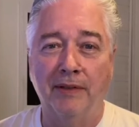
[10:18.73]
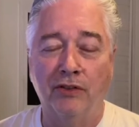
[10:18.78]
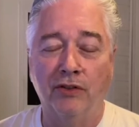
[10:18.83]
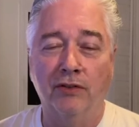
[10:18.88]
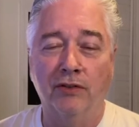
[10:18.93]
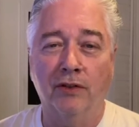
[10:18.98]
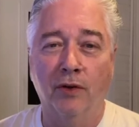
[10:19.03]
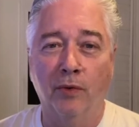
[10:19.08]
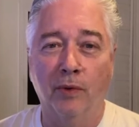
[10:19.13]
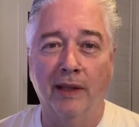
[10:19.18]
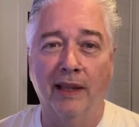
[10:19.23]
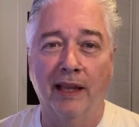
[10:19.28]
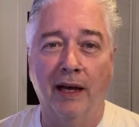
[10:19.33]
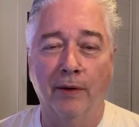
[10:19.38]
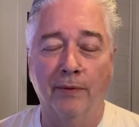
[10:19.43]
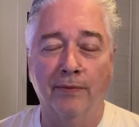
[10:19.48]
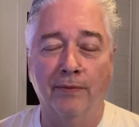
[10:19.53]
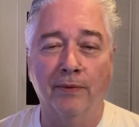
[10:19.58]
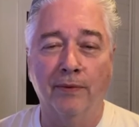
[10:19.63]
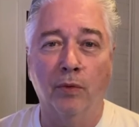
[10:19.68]
probably just go
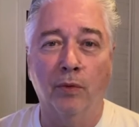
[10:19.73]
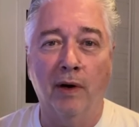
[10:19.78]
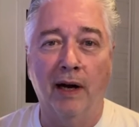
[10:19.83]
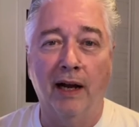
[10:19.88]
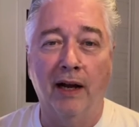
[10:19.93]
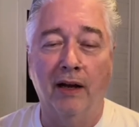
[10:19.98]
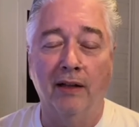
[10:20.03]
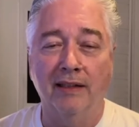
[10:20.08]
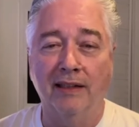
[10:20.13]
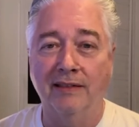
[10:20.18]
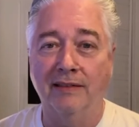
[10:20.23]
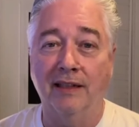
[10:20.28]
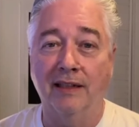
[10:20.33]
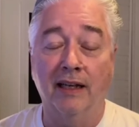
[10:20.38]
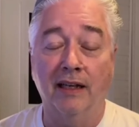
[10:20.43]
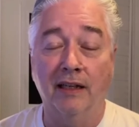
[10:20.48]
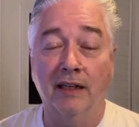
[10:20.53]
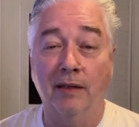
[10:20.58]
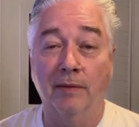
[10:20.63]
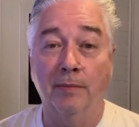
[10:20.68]
without for a while
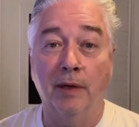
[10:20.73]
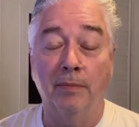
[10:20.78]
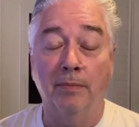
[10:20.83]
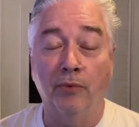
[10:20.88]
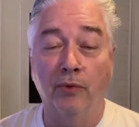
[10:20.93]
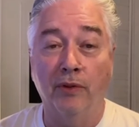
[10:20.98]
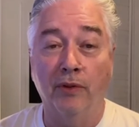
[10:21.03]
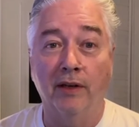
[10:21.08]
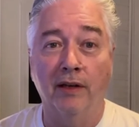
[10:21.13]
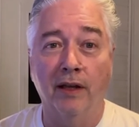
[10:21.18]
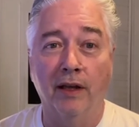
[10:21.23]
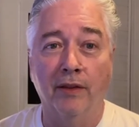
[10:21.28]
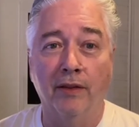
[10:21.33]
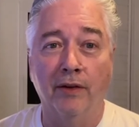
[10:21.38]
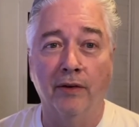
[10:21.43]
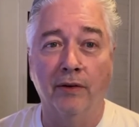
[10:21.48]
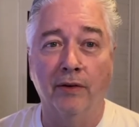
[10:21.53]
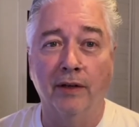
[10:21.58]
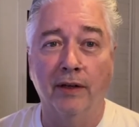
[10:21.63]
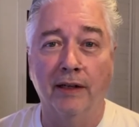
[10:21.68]
unless I can come up with
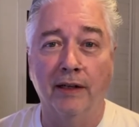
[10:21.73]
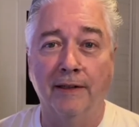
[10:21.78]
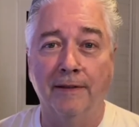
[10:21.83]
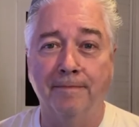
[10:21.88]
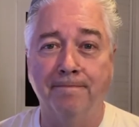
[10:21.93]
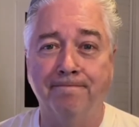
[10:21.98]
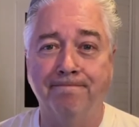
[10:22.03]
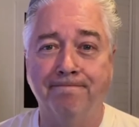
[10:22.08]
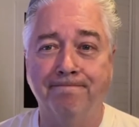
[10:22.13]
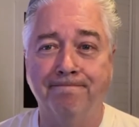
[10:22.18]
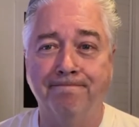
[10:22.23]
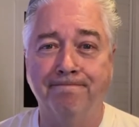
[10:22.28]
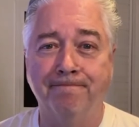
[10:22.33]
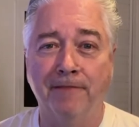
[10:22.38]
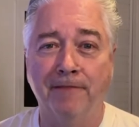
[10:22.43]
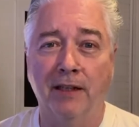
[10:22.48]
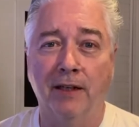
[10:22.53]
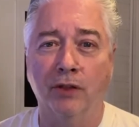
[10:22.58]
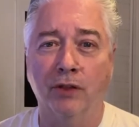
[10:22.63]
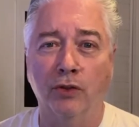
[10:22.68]
another
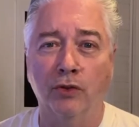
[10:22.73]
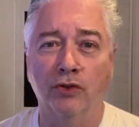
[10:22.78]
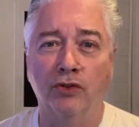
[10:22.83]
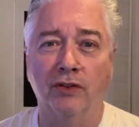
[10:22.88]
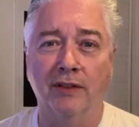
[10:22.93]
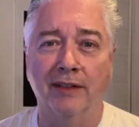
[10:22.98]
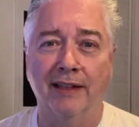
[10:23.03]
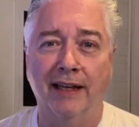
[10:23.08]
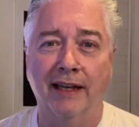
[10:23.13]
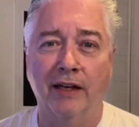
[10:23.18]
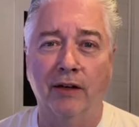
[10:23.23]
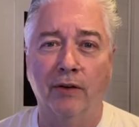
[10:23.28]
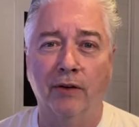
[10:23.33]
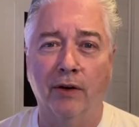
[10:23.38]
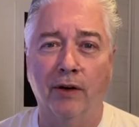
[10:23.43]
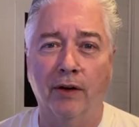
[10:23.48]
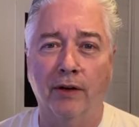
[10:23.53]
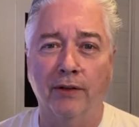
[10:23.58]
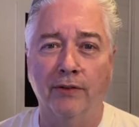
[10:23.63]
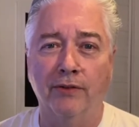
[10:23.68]
solution
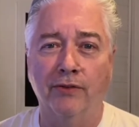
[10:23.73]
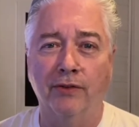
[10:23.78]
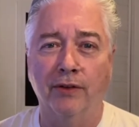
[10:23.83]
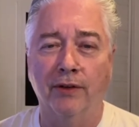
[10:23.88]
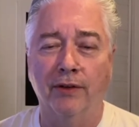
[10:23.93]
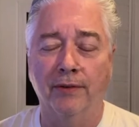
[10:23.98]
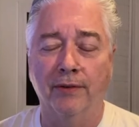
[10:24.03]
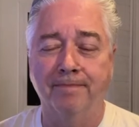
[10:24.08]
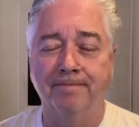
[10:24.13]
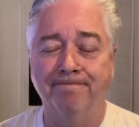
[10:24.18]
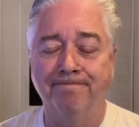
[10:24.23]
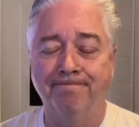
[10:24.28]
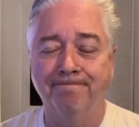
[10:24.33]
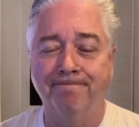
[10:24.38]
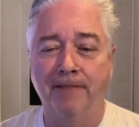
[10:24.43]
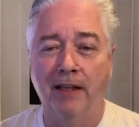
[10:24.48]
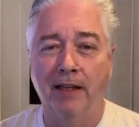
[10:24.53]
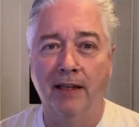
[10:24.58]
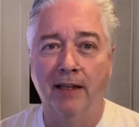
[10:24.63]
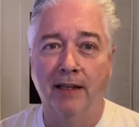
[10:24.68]
later on. So
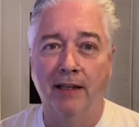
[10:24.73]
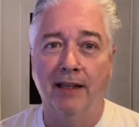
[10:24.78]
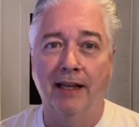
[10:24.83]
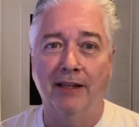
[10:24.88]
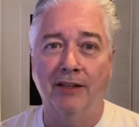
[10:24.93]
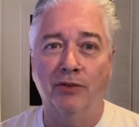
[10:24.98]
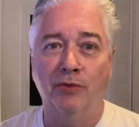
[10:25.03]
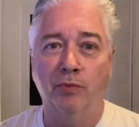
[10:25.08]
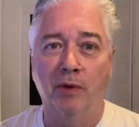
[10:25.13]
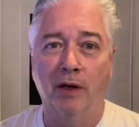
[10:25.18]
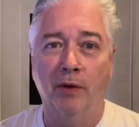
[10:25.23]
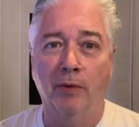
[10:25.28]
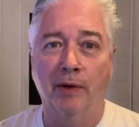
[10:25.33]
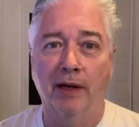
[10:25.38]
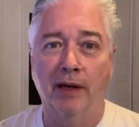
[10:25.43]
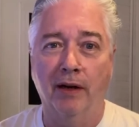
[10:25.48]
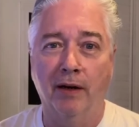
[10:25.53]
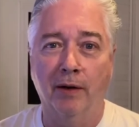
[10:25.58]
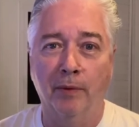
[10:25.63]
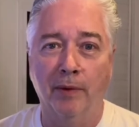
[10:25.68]
that's where
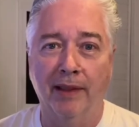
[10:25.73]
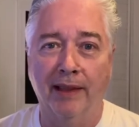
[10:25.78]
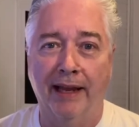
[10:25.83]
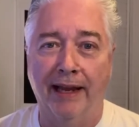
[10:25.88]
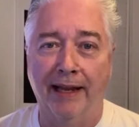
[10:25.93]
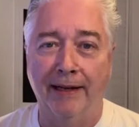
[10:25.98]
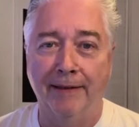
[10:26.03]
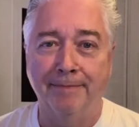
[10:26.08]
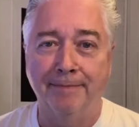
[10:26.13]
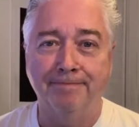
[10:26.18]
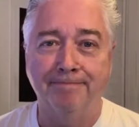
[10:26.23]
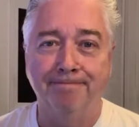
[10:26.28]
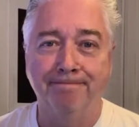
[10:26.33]
we are with that.